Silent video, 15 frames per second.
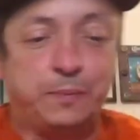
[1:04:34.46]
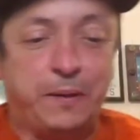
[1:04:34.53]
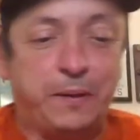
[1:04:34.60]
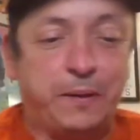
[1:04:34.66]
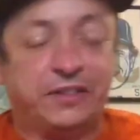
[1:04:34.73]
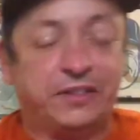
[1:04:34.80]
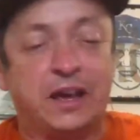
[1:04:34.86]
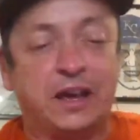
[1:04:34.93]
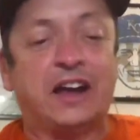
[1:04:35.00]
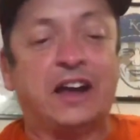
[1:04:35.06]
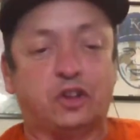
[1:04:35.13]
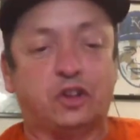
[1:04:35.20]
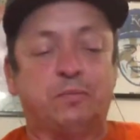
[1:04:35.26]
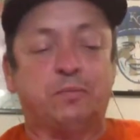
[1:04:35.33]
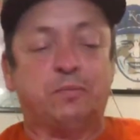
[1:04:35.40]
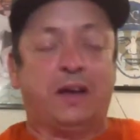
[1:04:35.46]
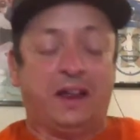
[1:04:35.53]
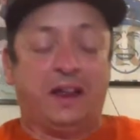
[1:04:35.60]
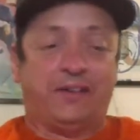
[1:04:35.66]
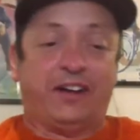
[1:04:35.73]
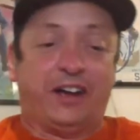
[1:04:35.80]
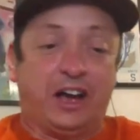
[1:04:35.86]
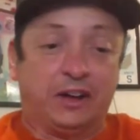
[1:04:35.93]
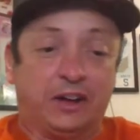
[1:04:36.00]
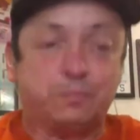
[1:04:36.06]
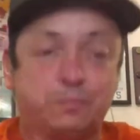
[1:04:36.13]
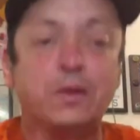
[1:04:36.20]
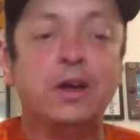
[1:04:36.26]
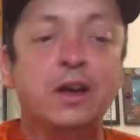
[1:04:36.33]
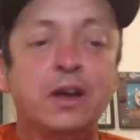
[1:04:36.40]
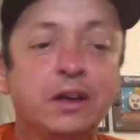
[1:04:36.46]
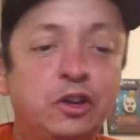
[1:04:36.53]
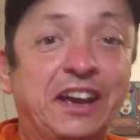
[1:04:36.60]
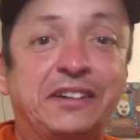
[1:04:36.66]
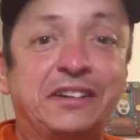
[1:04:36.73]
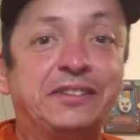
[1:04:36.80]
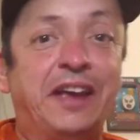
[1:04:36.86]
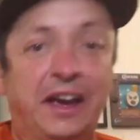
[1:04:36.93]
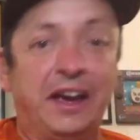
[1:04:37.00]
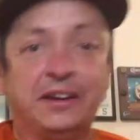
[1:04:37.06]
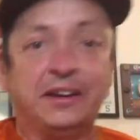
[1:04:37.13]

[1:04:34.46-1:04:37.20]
I said to PSA, actually, I mean, if I got you have to get